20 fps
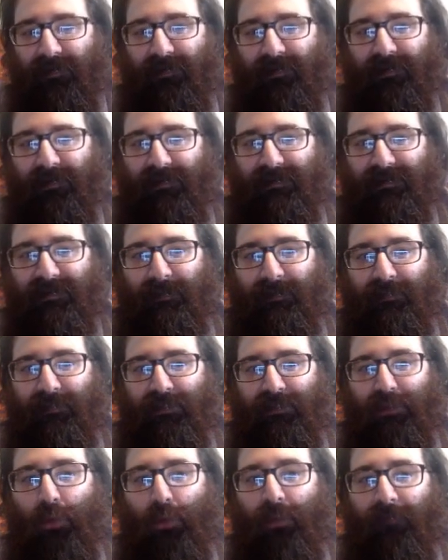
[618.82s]
Since I'm
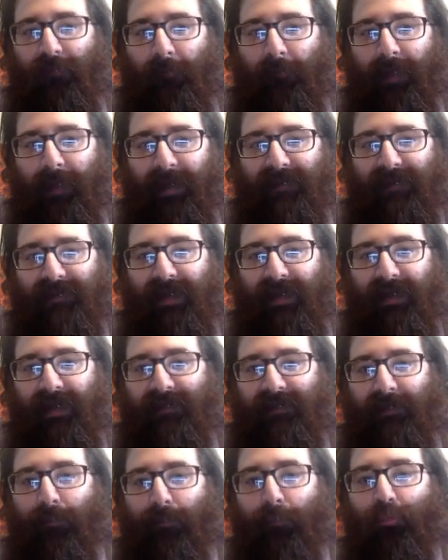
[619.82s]
just going from x to x
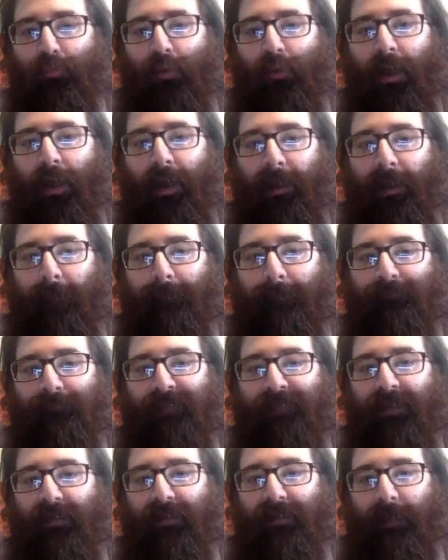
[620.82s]
double prime,
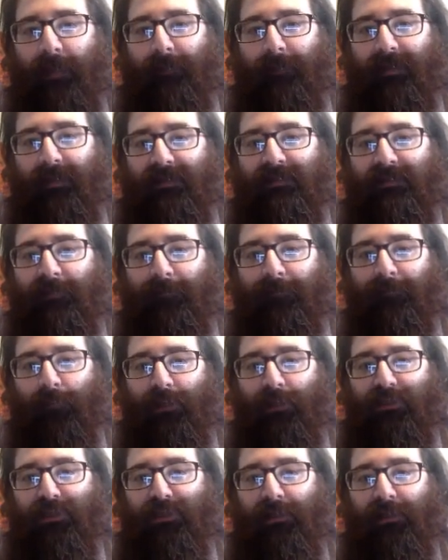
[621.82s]
that means
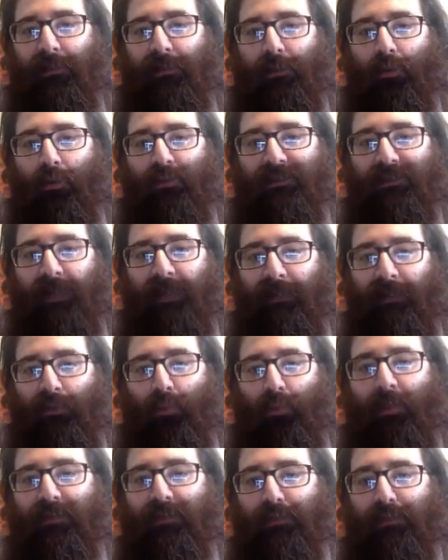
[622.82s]
differentiating cosine
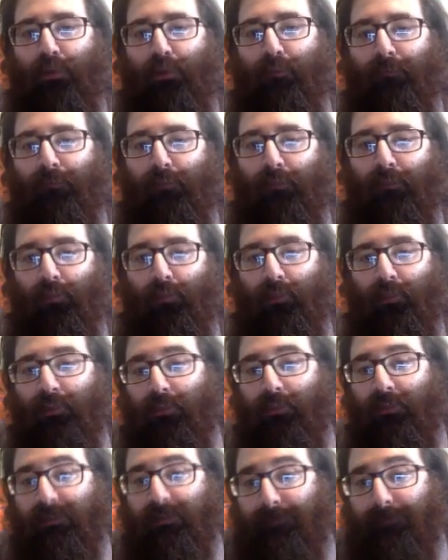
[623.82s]
twice over
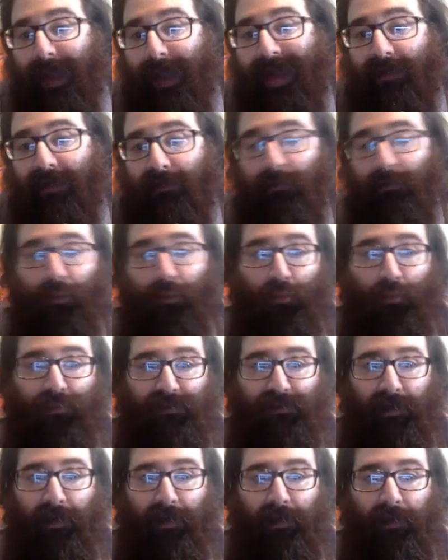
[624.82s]
returns back to
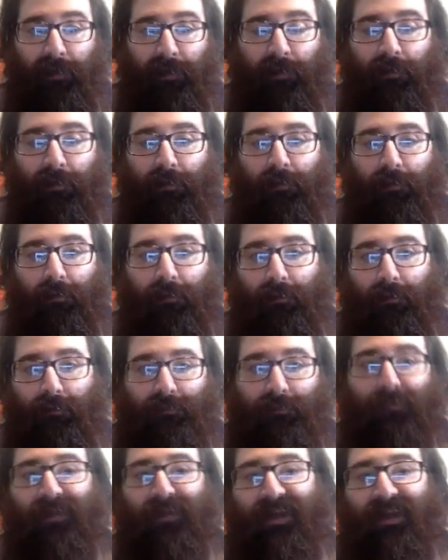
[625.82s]
cosine.
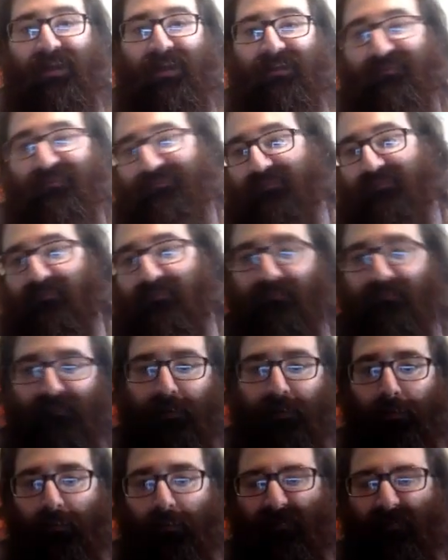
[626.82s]
So then,
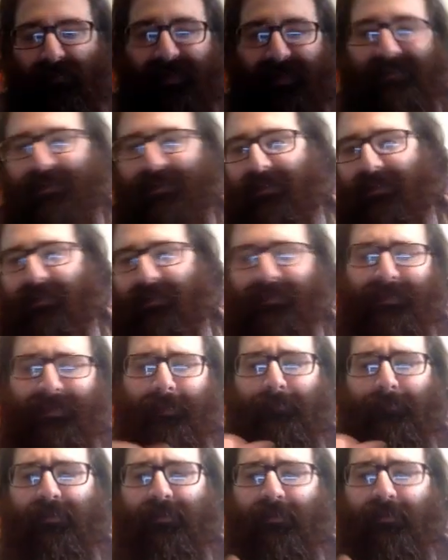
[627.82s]
that's, I think, a little
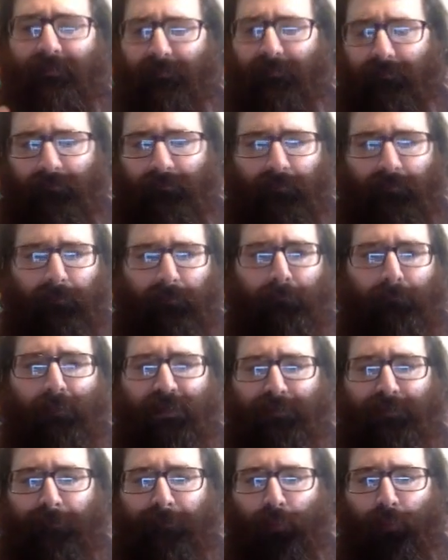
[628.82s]
bit
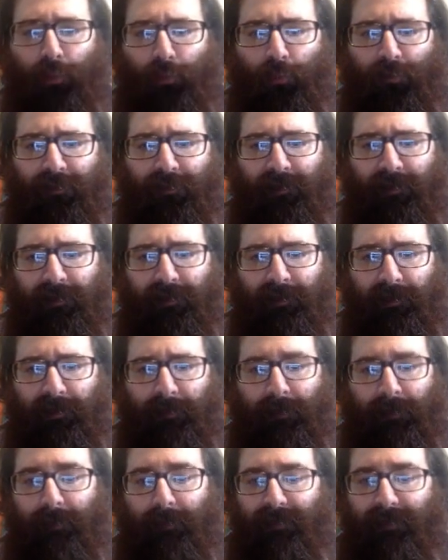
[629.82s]
much forward thinking.
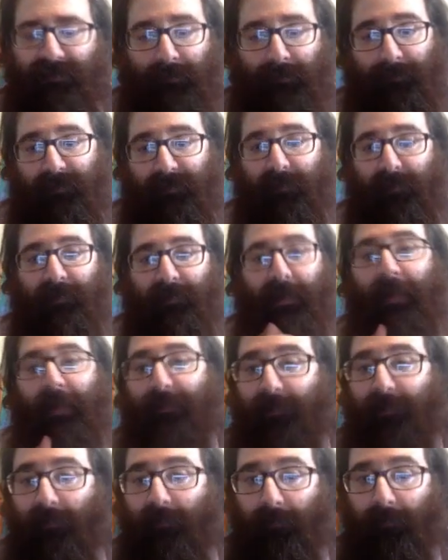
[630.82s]
Maybe it's something that I
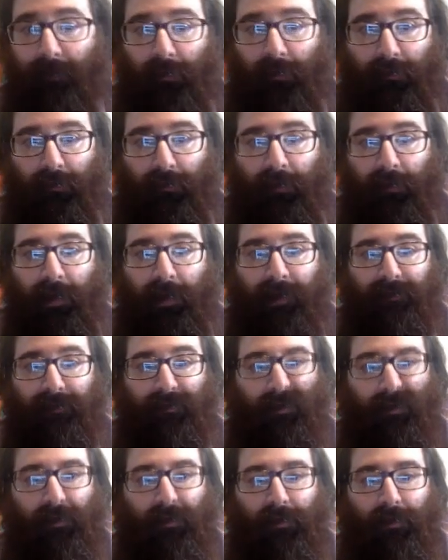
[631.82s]
think about a lot,
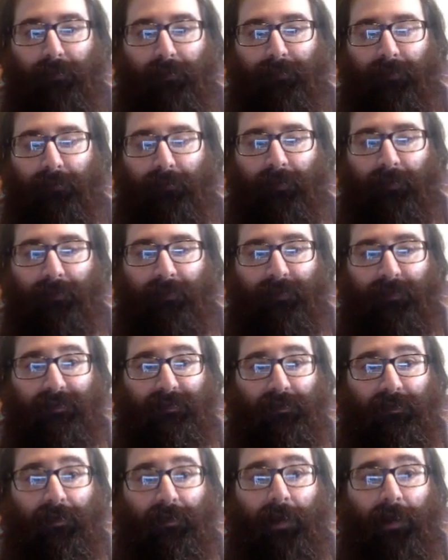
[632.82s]
but maybe
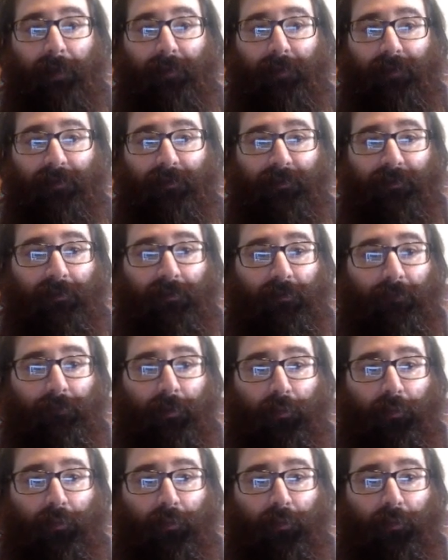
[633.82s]
isn't common to think about